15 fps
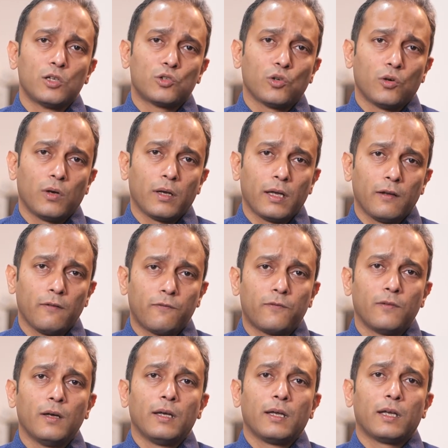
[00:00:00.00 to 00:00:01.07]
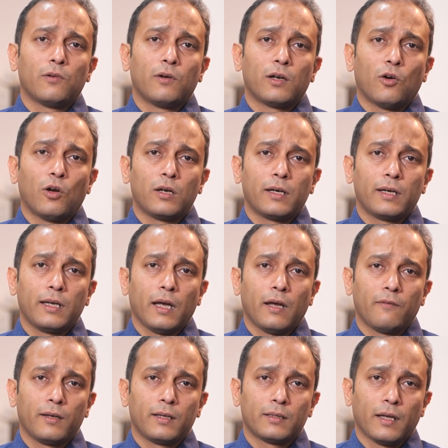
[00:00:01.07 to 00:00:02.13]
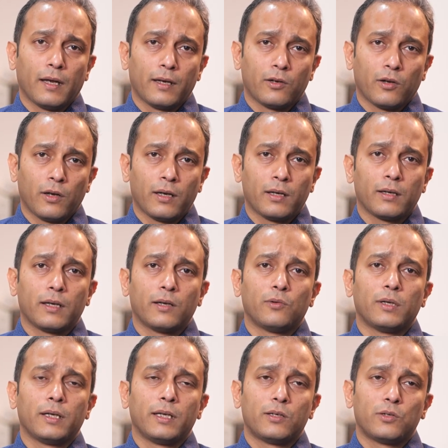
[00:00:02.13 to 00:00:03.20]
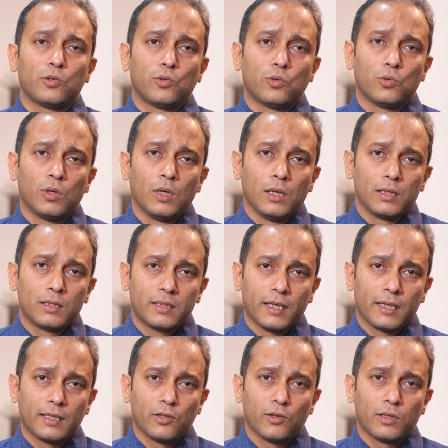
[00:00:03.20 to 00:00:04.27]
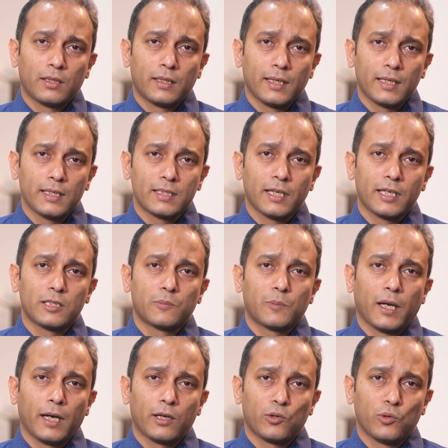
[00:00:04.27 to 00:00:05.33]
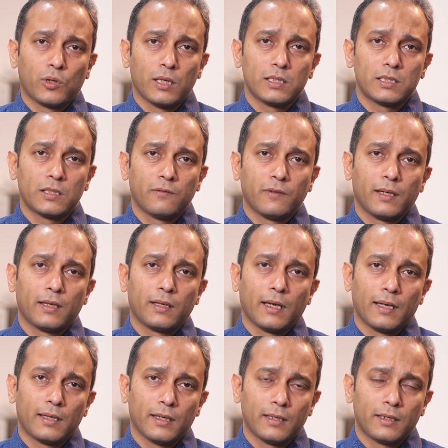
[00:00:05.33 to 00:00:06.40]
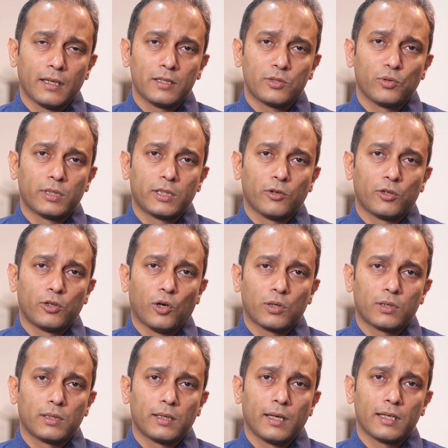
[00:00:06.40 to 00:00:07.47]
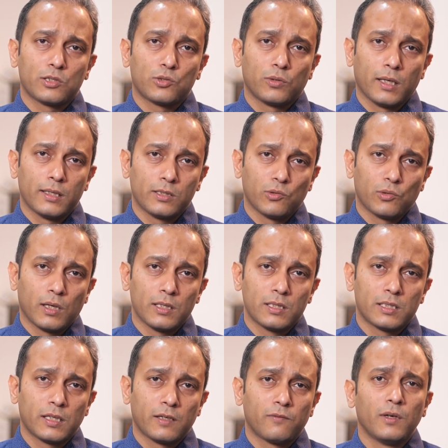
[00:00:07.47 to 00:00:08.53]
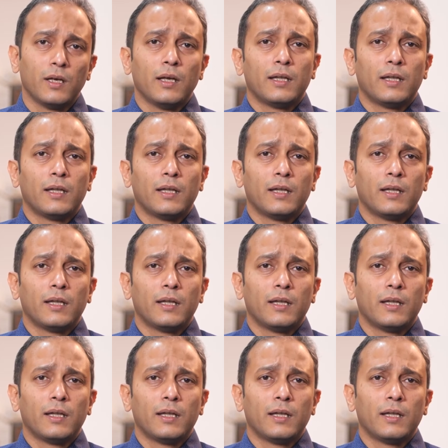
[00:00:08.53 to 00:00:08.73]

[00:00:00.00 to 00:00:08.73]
So if you are already having thyroid, you need to check your TSH prior to conceiving, get in touch with your doctor as soon as you conceive.